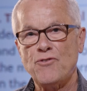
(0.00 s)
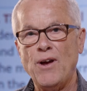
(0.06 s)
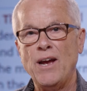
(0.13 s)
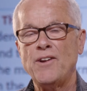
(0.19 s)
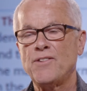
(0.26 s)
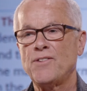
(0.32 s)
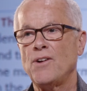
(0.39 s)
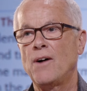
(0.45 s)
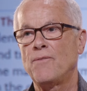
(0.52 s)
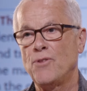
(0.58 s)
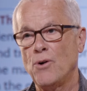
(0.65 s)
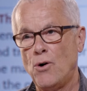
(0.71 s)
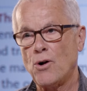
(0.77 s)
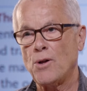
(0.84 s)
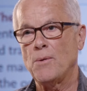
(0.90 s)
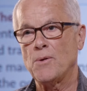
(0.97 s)
traits of
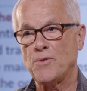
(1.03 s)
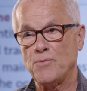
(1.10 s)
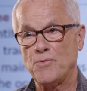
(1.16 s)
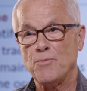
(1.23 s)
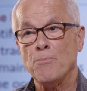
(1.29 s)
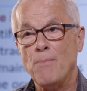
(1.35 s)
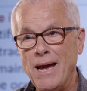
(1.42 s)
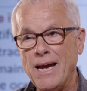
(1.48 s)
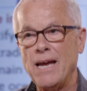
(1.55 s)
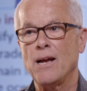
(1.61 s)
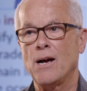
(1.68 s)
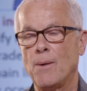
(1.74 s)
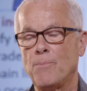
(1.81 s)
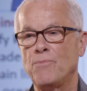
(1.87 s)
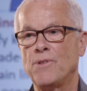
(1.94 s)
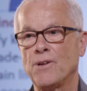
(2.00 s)
the organisms
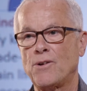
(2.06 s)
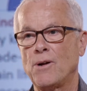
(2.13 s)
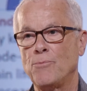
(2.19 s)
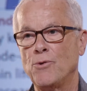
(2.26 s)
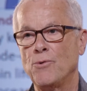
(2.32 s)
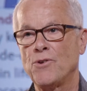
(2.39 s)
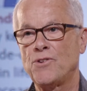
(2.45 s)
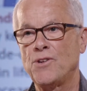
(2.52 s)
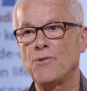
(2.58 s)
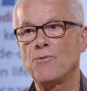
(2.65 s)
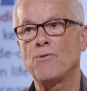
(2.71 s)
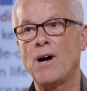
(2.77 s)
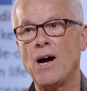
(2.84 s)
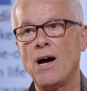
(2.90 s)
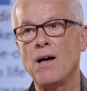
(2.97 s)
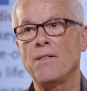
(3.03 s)
making up the community
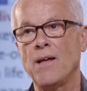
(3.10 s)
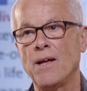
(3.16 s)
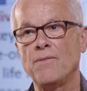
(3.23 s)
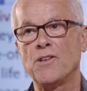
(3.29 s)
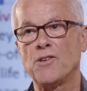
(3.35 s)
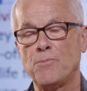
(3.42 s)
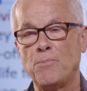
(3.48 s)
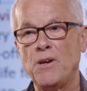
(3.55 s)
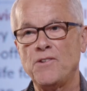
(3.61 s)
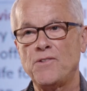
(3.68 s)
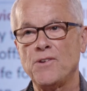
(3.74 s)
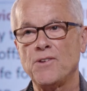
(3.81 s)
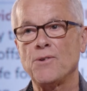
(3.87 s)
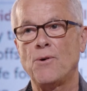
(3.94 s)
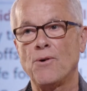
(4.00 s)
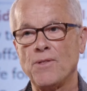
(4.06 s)
rather than the
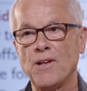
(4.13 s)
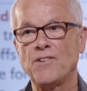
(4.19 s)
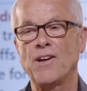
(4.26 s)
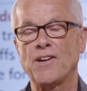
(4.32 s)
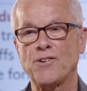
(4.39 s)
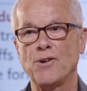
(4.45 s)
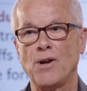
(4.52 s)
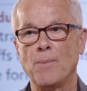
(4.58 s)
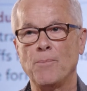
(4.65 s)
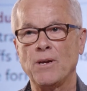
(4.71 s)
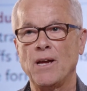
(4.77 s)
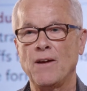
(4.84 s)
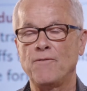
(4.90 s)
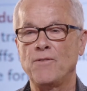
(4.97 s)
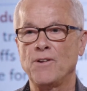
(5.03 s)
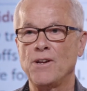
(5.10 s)
species or the
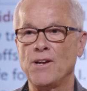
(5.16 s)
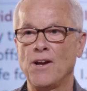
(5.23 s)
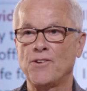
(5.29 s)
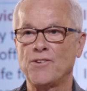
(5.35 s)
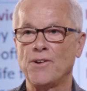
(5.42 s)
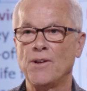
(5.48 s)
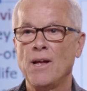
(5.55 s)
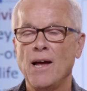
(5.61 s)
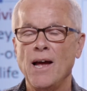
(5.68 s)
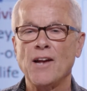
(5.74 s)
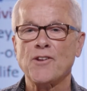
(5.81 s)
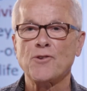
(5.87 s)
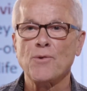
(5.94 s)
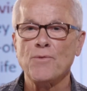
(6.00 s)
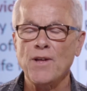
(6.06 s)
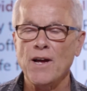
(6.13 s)
taxonomic affiliation.
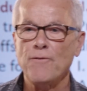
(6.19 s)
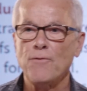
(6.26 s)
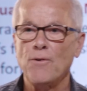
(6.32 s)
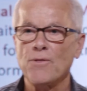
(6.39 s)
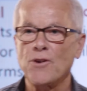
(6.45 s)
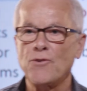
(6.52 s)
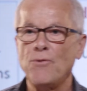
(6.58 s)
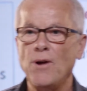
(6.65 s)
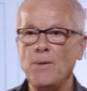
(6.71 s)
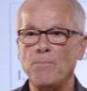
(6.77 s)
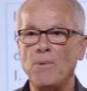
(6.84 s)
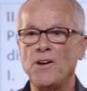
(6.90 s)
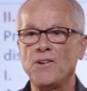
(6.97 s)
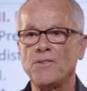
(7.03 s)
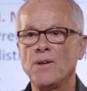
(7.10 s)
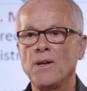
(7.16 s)
And so therefore the
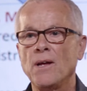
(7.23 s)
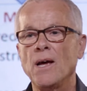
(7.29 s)
trait-based